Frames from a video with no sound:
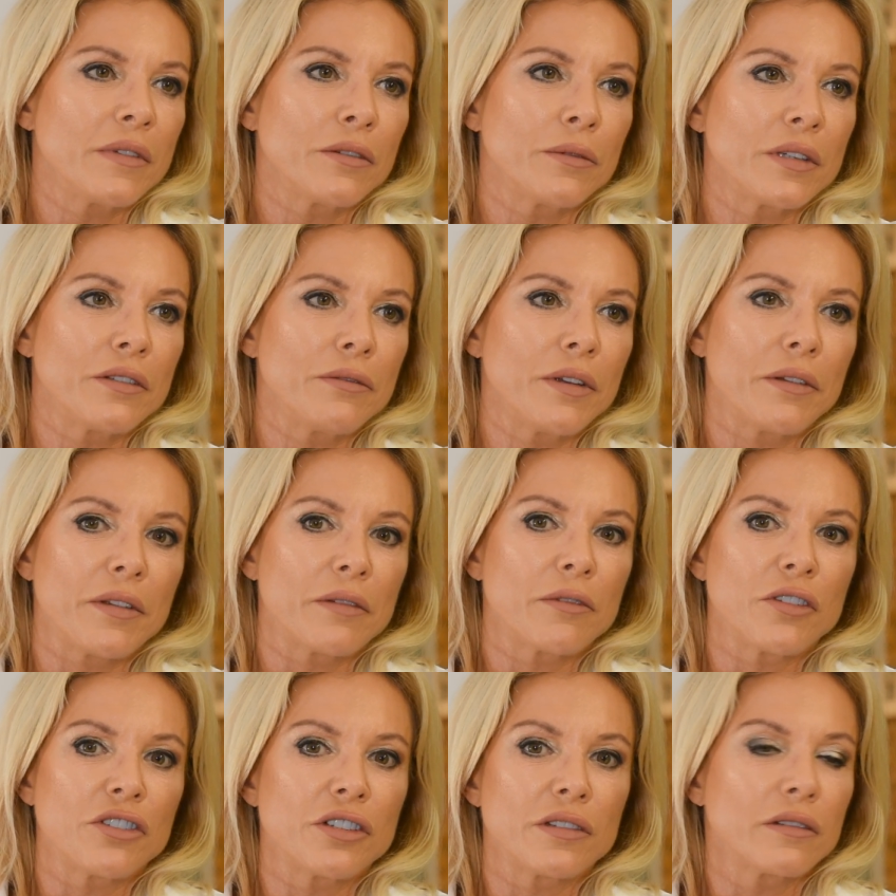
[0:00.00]
He's always doing his
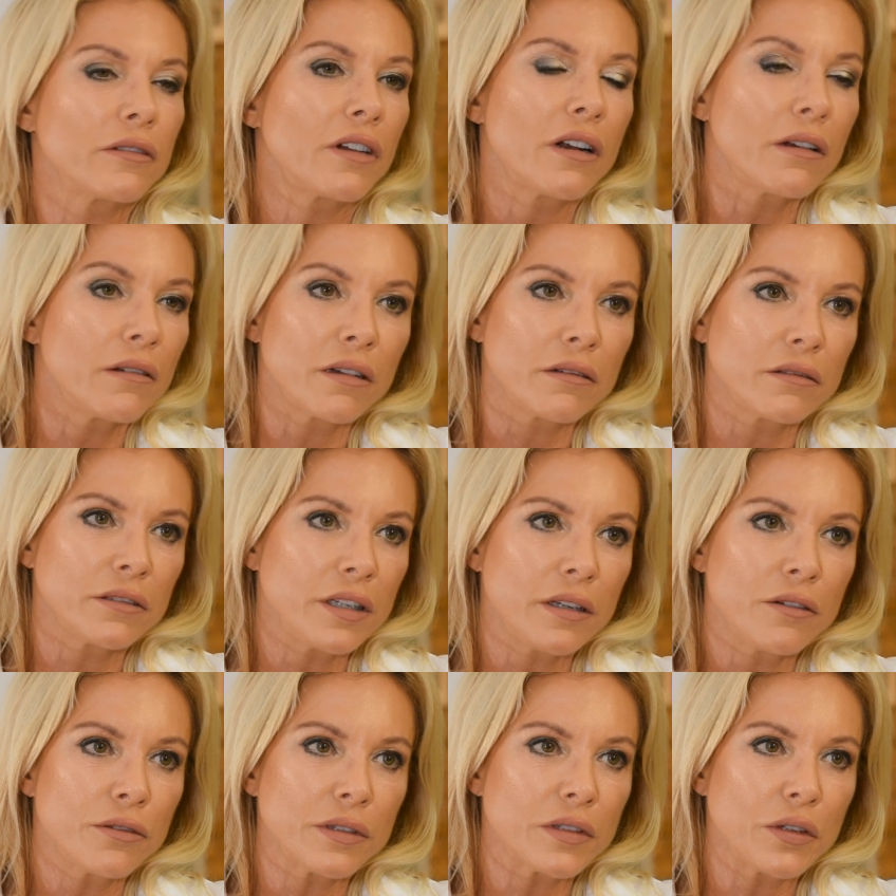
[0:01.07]
research. He
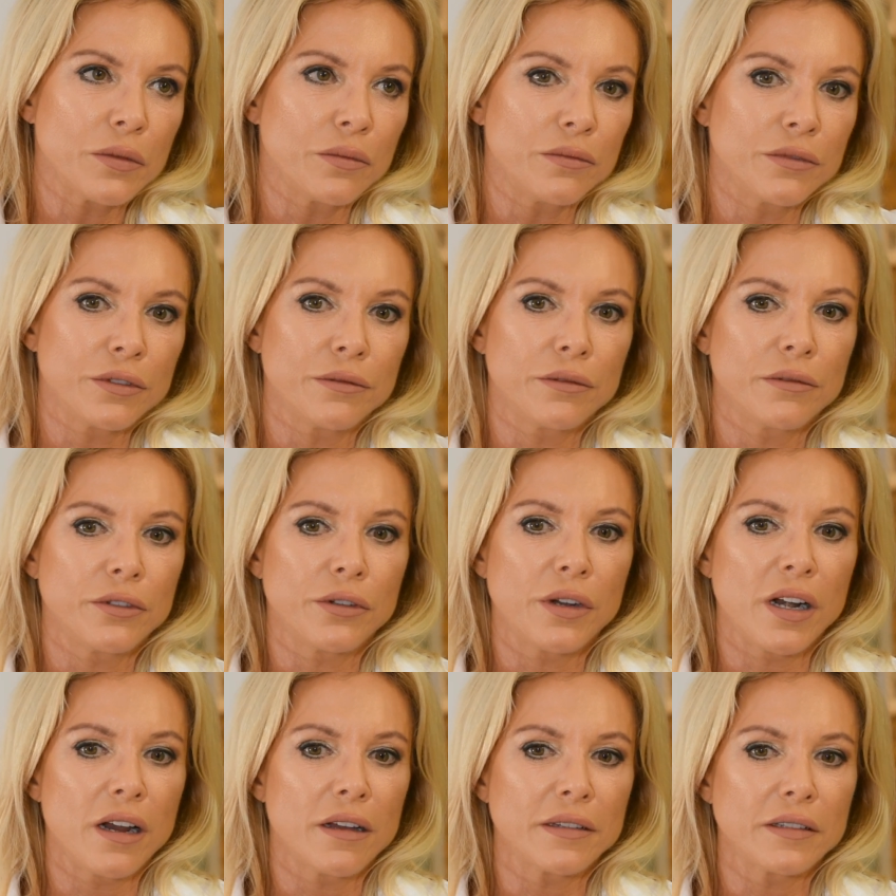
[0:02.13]
goes to
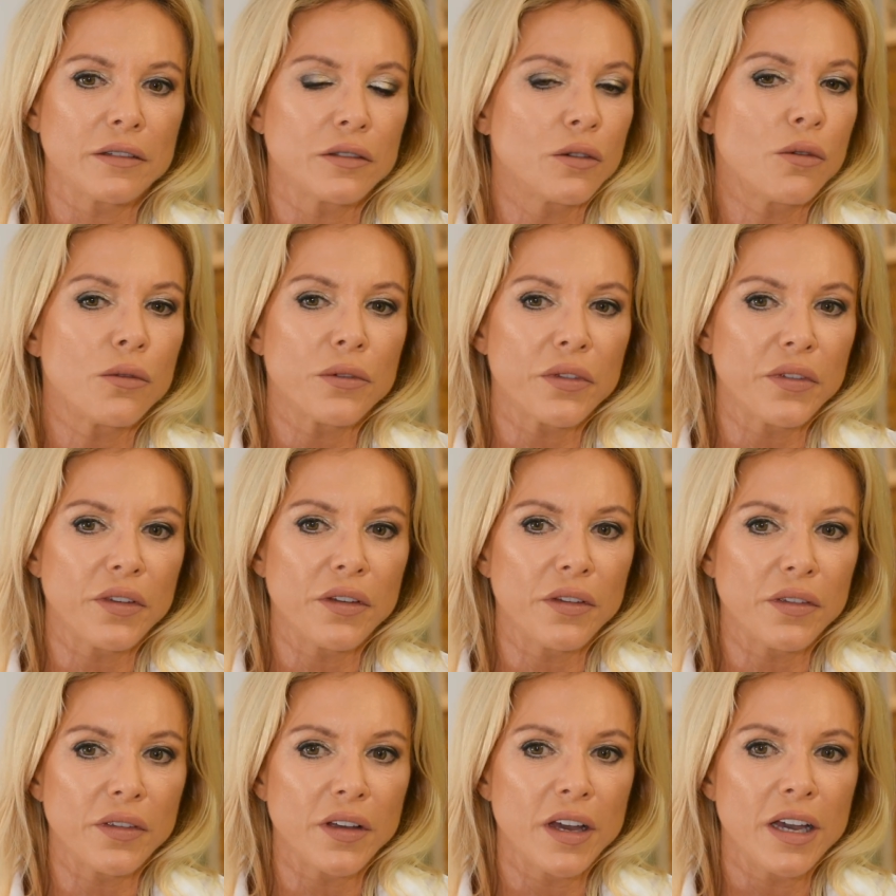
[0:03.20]
classes,
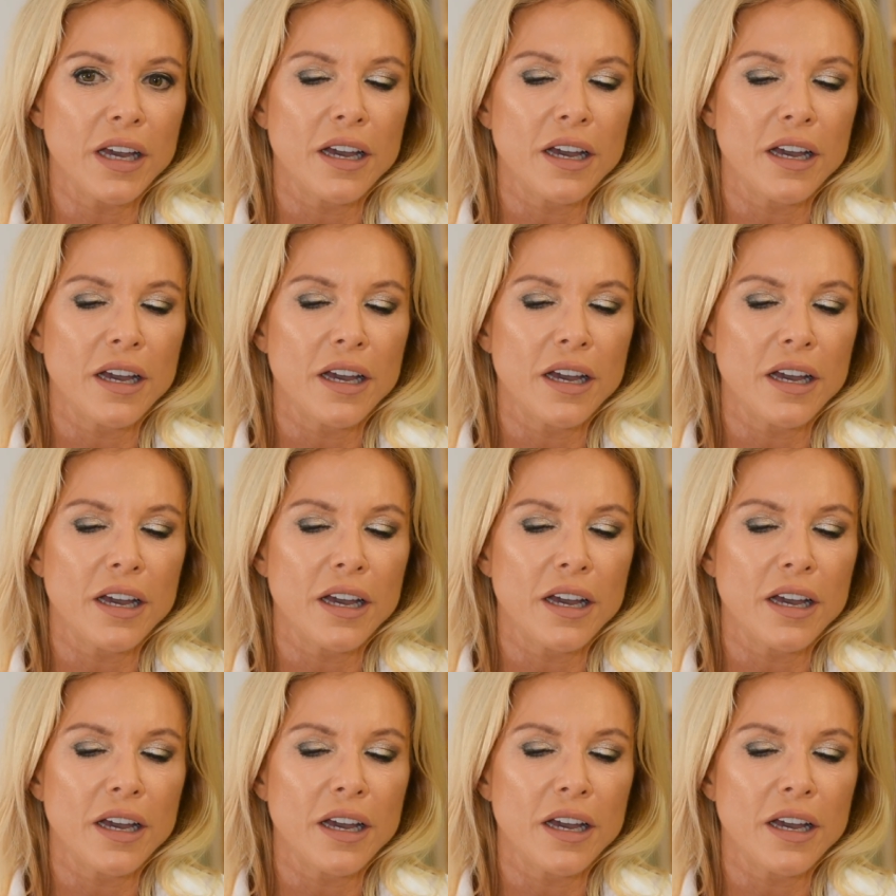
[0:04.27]
courses.